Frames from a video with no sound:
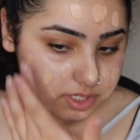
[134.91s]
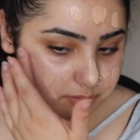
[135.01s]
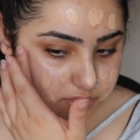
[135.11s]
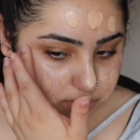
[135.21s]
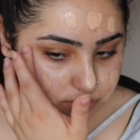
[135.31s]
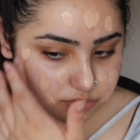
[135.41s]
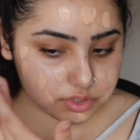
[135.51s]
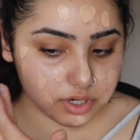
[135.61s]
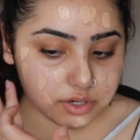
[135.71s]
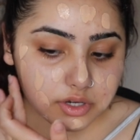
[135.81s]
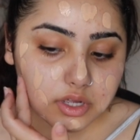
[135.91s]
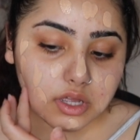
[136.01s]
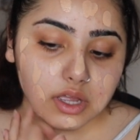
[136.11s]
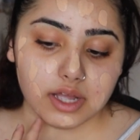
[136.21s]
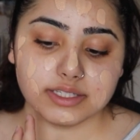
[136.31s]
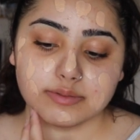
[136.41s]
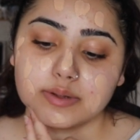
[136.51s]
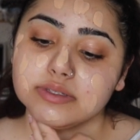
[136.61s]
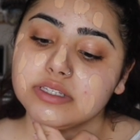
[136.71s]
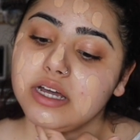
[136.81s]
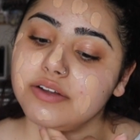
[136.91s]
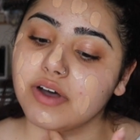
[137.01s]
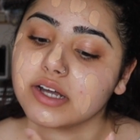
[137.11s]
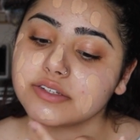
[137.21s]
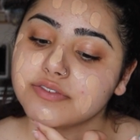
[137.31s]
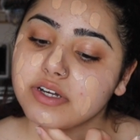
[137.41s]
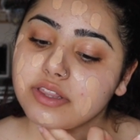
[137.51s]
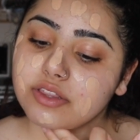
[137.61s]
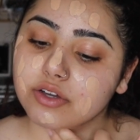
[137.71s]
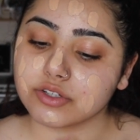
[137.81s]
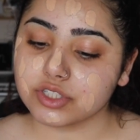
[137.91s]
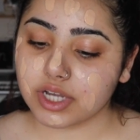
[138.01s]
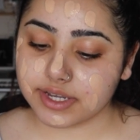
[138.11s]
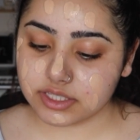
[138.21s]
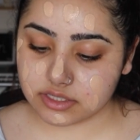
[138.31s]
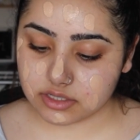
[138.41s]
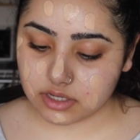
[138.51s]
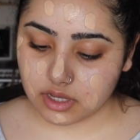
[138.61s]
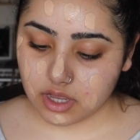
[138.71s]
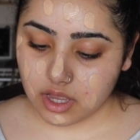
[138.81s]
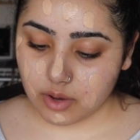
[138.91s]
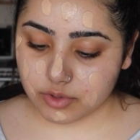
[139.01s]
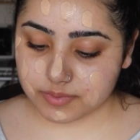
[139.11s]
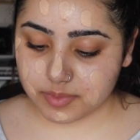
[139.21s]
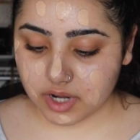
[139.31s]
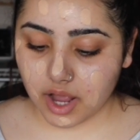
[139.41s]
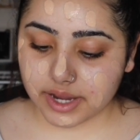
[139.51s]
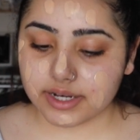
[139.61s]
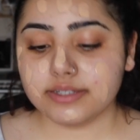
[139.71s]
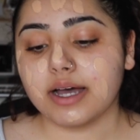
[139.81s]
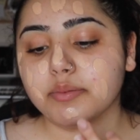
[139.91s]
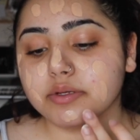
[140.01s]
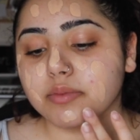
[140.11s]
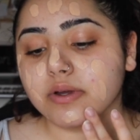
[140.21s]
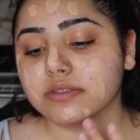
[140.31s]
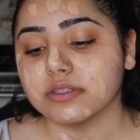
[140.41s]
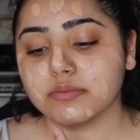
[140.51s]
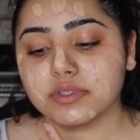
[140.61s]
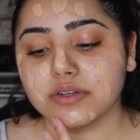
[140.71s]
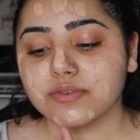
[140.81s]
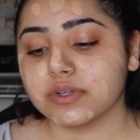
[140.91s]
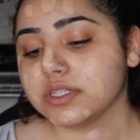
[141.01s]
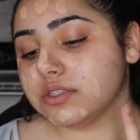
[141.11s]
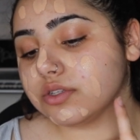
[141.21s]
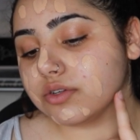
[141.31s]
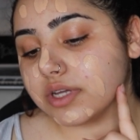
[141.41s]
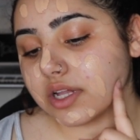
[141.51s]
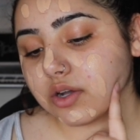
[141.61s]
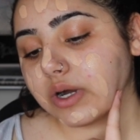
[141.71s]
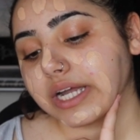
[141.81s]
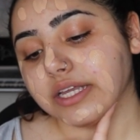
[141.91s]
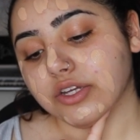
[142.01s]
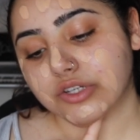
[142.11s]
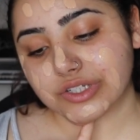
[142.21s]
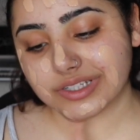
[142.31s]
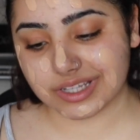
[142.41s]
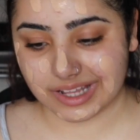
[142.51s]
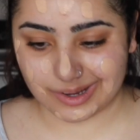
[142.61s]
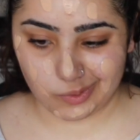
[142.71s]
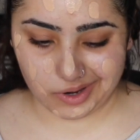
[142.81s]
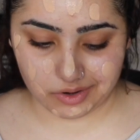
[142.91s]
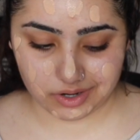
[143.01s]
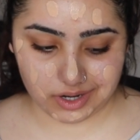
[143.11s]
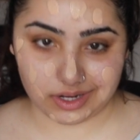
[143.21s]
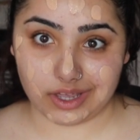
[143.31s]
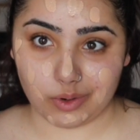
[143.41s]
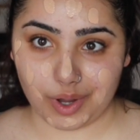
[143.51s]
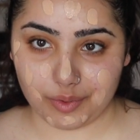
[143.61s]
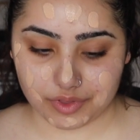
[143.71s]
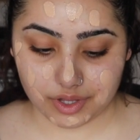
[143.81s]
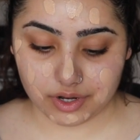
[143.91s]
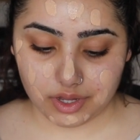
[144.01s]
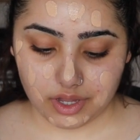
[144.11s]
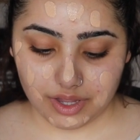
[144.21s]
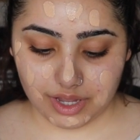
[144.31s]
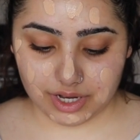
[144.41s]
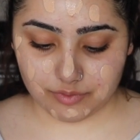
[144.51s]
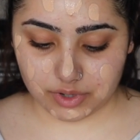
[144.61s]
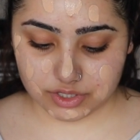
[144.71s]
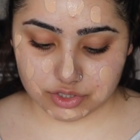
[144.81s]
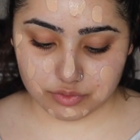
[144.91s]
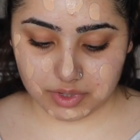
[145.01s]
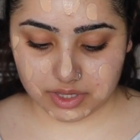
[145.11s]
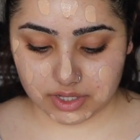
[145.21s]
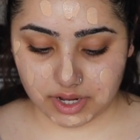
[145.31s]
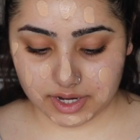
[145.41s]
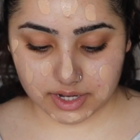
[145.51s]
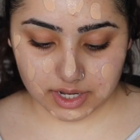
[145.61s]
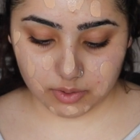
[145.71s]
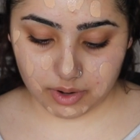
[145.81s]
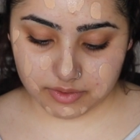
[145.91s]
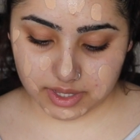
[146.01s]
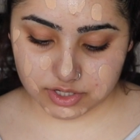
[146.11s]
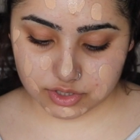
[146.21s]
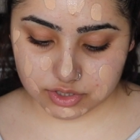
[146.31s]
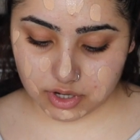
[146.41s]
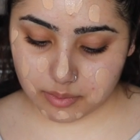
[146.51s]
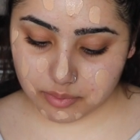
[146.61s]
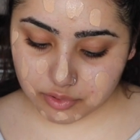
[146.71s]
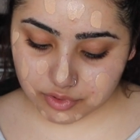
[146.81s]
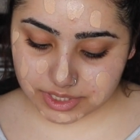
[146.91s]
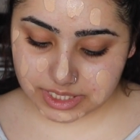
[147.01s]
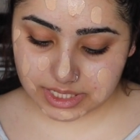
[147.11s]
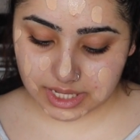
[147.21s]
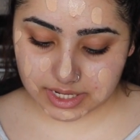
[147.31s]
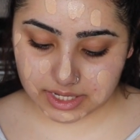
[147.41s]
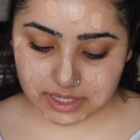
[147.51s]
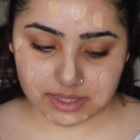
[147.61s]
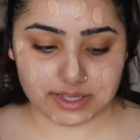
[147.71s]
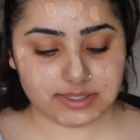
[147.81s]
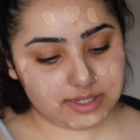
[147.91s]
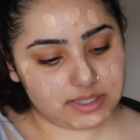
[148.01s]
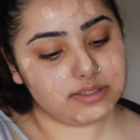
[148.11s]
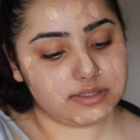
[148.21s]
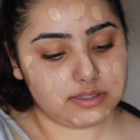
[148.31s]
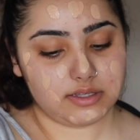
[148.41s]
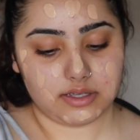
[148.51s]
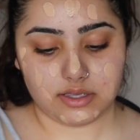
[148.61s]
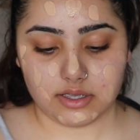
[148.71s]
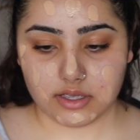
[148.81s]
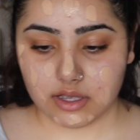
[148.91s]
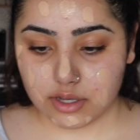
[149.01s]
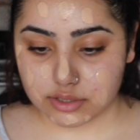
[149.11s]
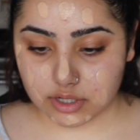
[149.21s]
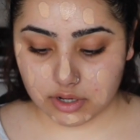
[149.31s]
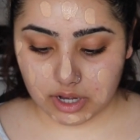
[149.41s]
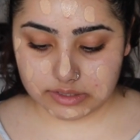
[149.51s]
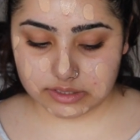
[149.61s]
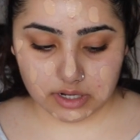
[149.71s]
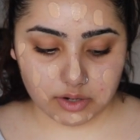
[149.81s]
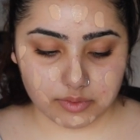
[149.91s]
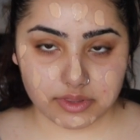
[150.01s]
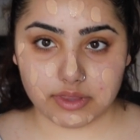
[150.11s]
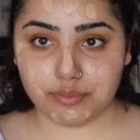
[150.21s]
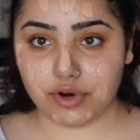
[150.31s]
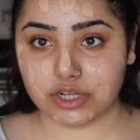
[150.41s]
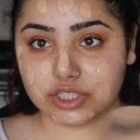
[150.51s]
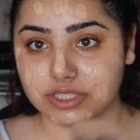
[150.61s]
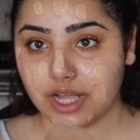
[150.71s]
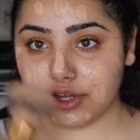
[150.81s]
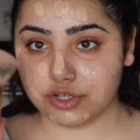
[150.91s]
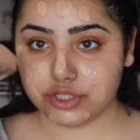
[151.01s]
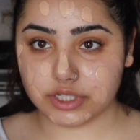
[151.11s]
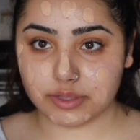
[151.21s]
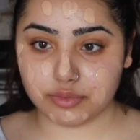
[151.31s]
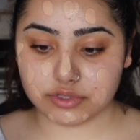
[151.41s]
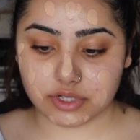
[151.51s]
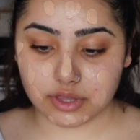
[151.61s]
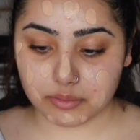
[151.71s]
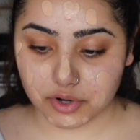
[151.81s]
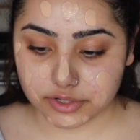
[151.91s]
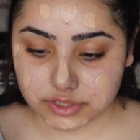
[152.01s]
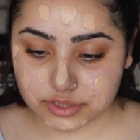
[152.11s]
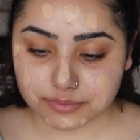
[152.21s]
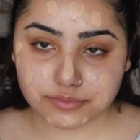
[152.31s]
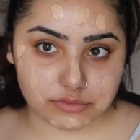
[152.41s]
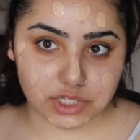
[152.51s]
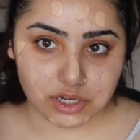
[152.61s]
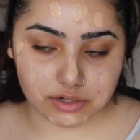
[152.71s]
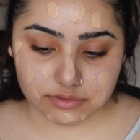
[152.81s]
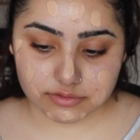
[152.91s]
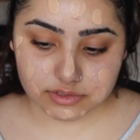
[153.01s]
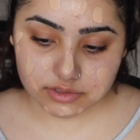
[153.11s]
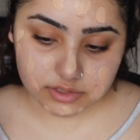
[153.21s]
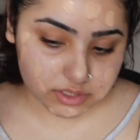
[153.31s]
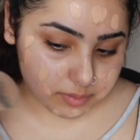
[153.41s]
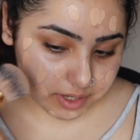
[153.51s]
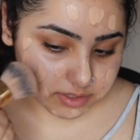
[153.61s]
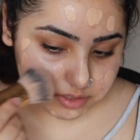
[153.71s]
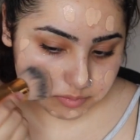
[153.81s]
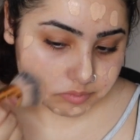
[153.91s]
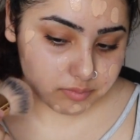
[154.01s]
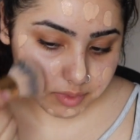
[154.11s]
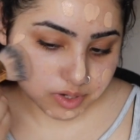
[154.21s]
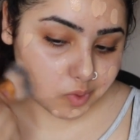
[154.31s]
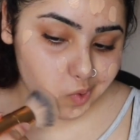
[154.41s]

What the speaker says: I'm a neutral tone, and sometimes it's kind of hard to find those shades. But I can adapt to most of them. So if one is too yellow, I can usually like wear it and get away with it. And if one is too pink, then I can get away with that too. So I'm pretty lucky in that sense. So I'll start with the brush because that usually puts on the most, it usually packs on better.